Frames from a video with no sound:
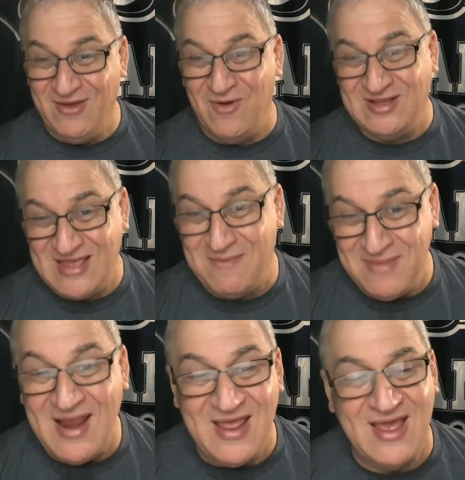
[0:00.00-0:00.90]
wants that
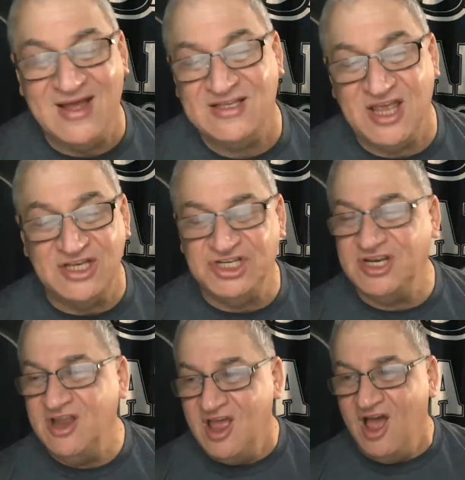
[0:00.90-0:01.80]
media
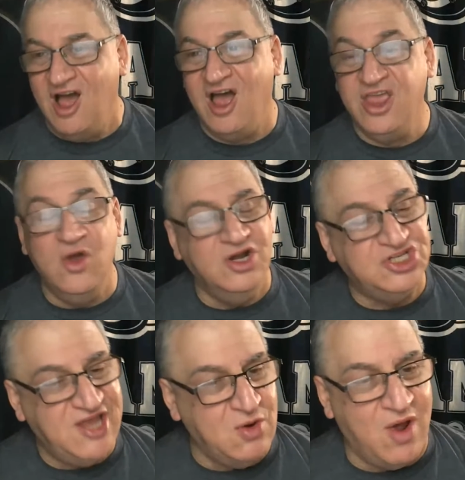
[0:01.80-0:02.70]
attention. You
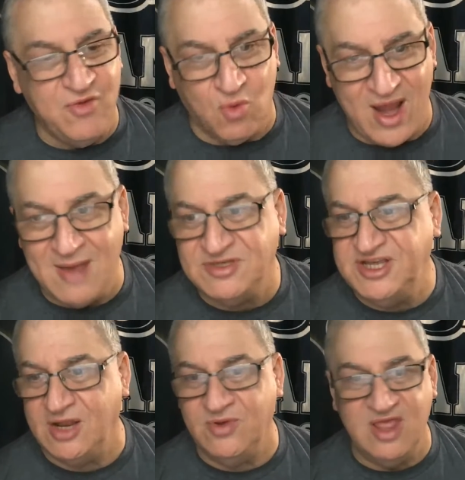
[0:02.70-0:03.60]
understand why the Rams
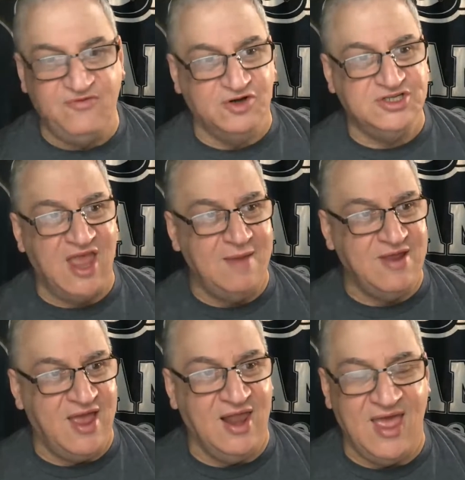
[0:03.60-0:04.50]
did it when they first came to
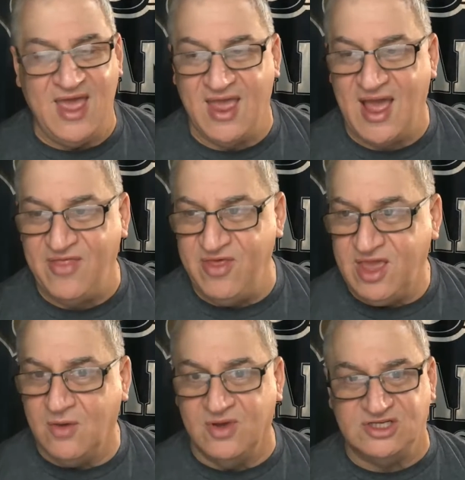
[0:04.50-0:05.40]
LA. I think
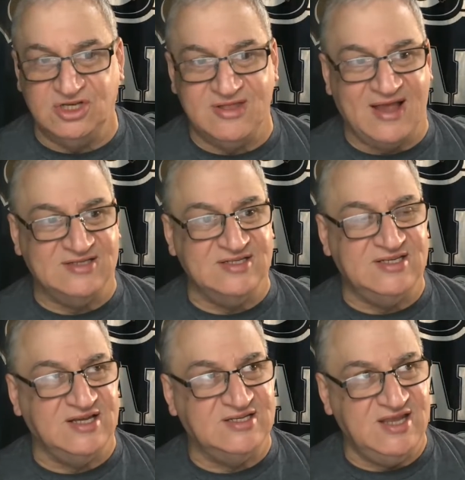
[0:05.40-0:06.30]
it was
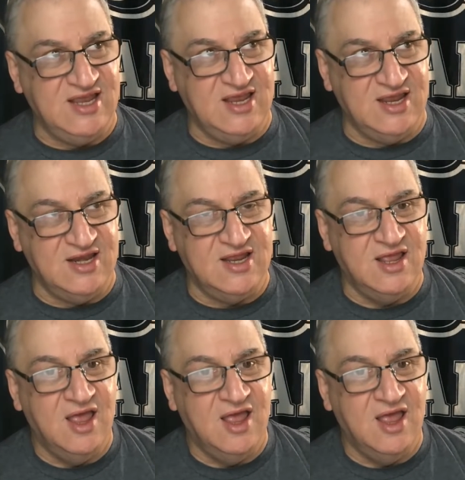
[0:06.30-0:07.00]
2016.